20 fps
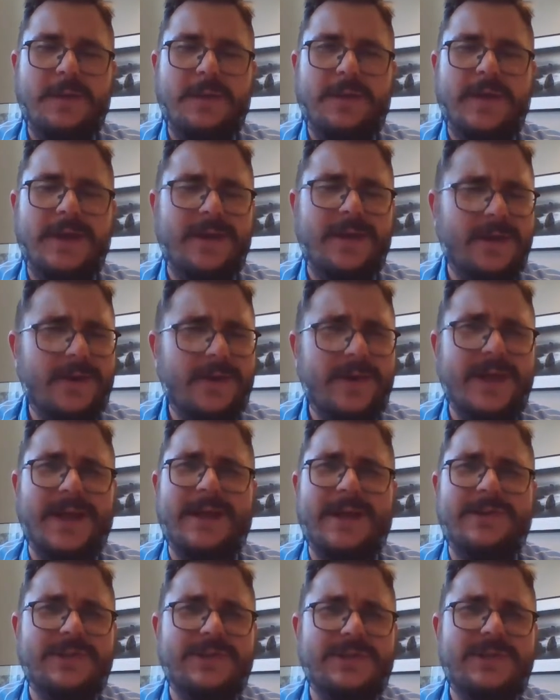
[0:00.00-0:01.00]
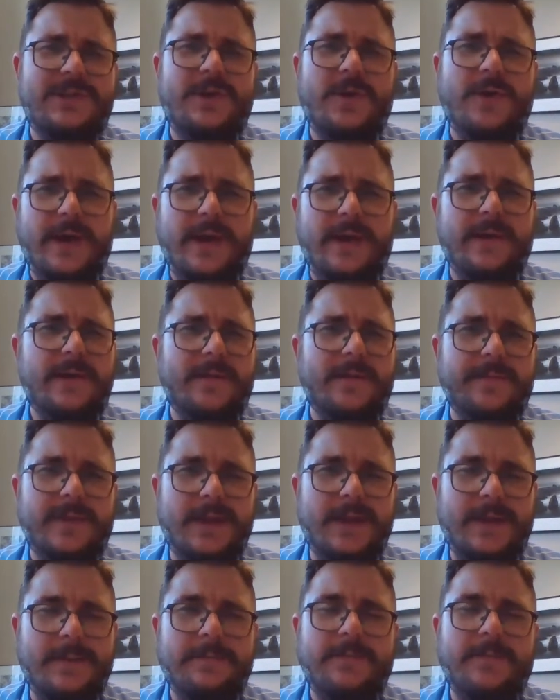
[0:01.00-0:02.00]
You think, oh yeah, just a crayon
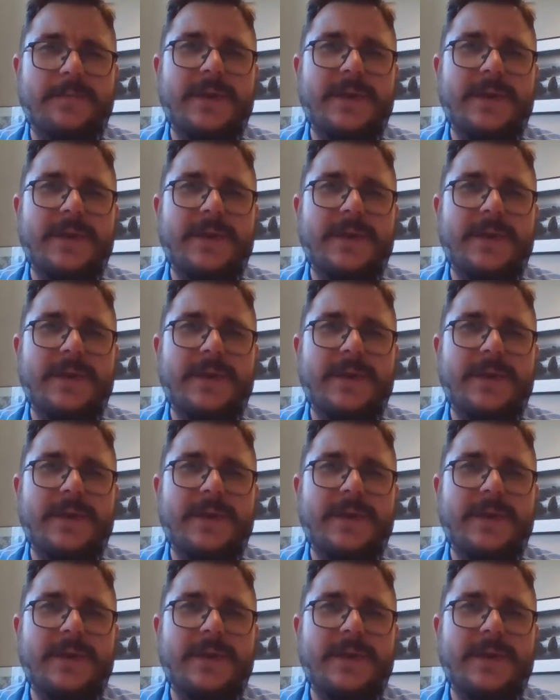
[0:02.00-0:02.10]
company,